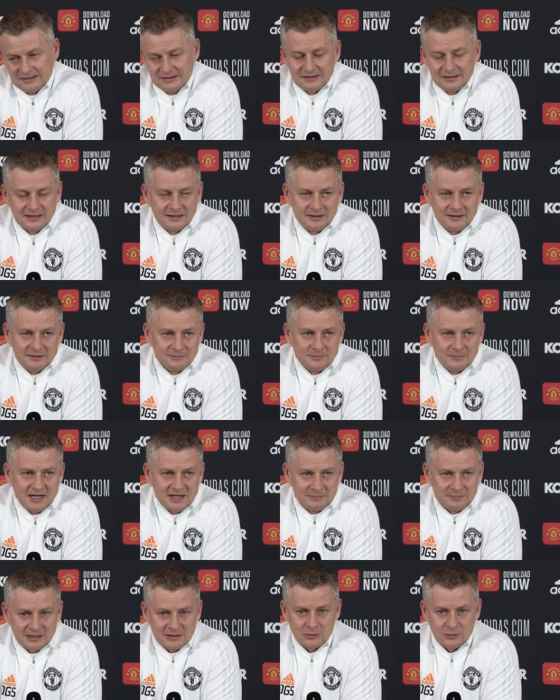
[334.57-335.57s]
It
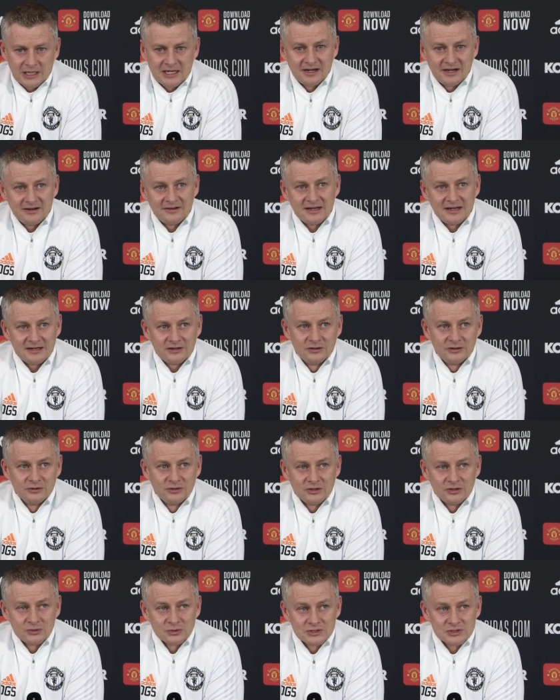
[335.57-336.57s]
might be quicker than that. Who
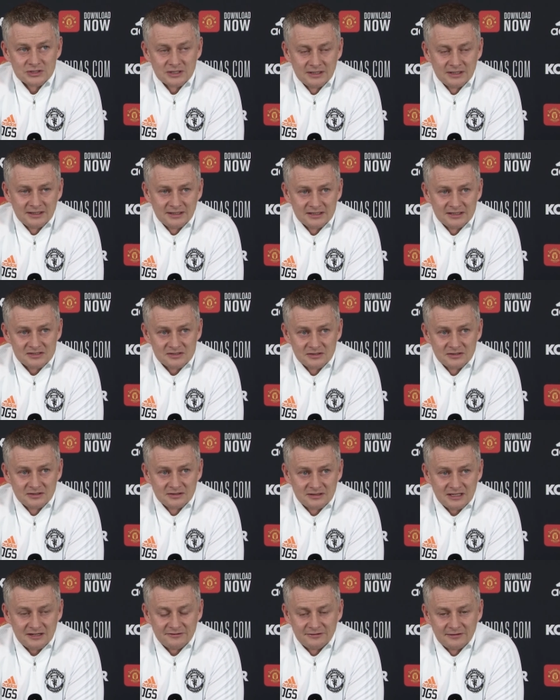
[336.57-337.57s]
knows? He's
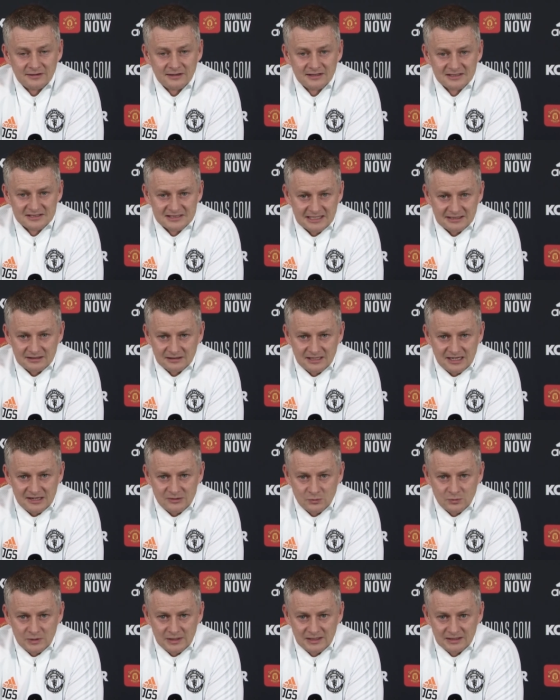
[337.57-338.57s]
definitely settled
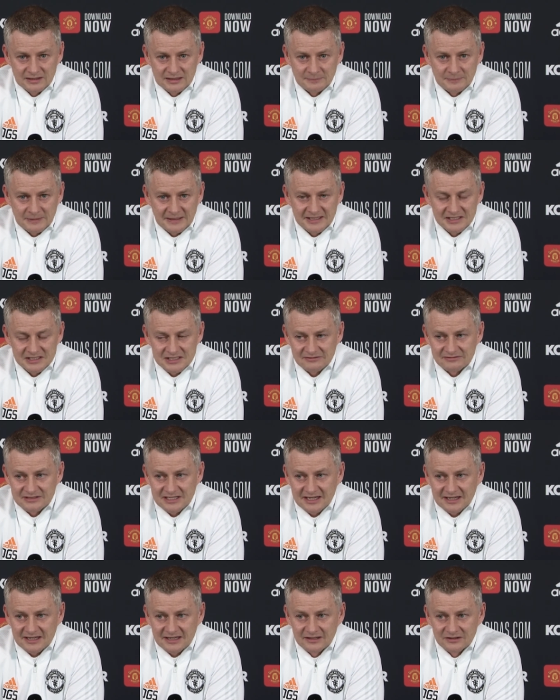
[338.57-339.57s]
down well. The players have
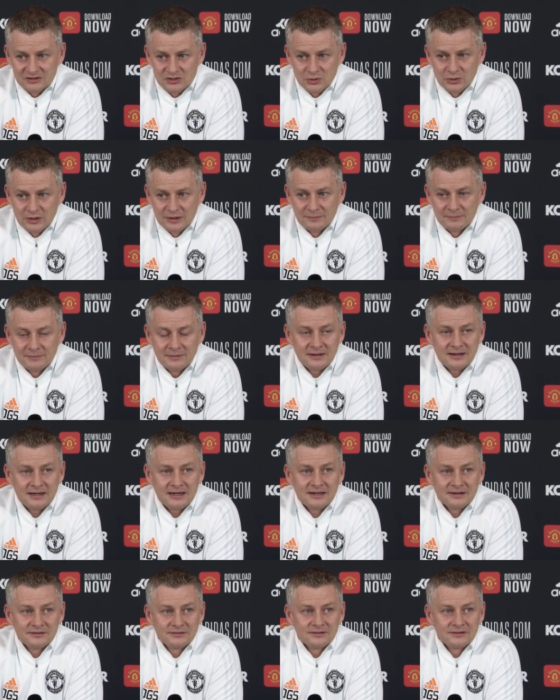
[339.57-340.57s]
taken to him.
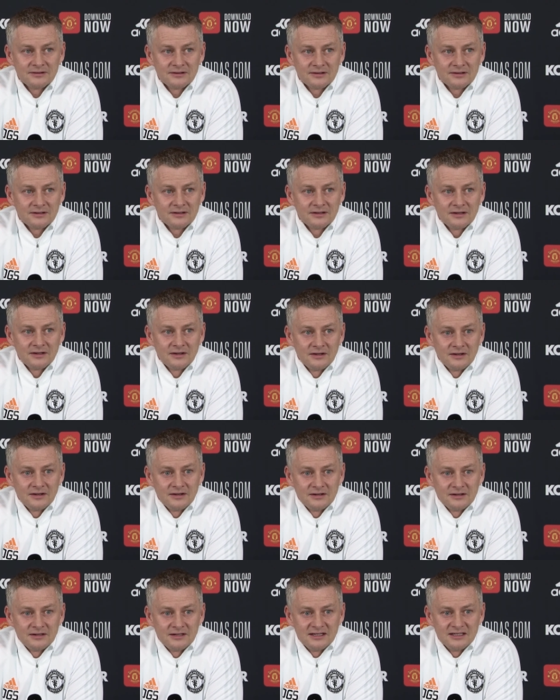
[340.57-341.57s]
And
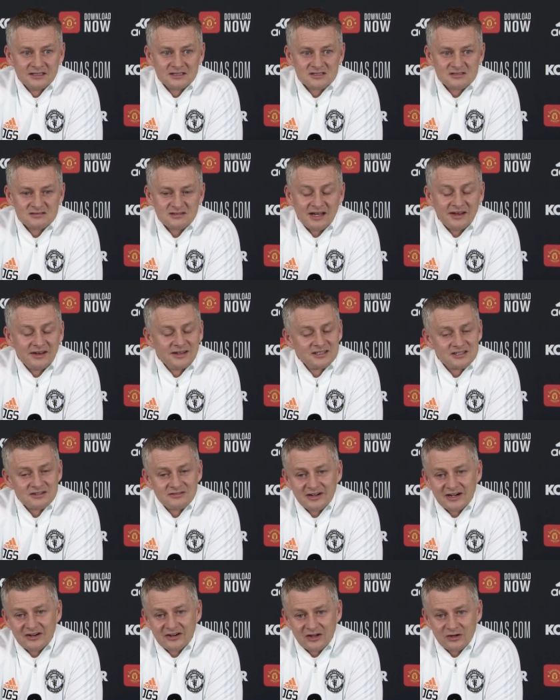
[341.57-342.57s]
he's a
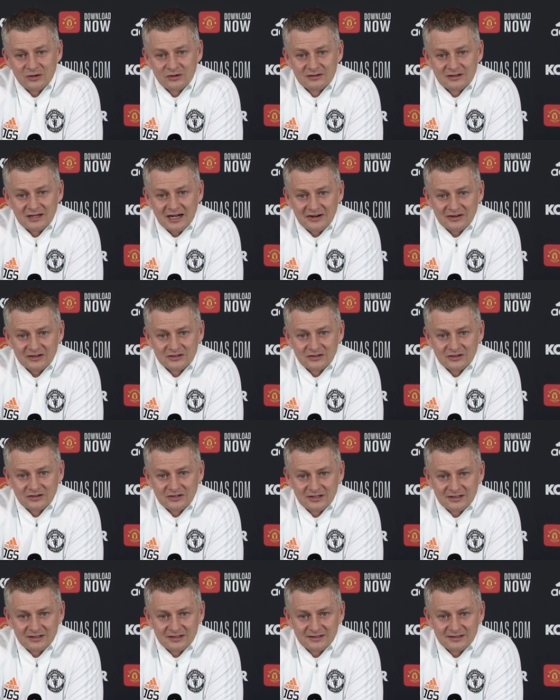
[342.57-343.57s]
very good
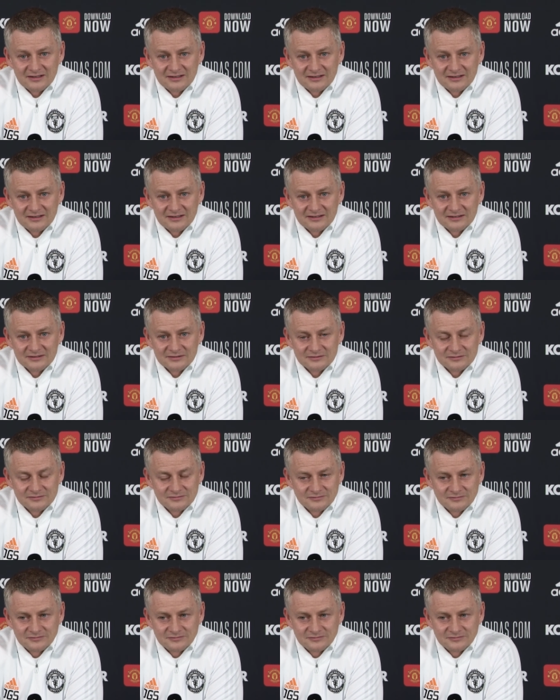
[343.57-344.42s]
character.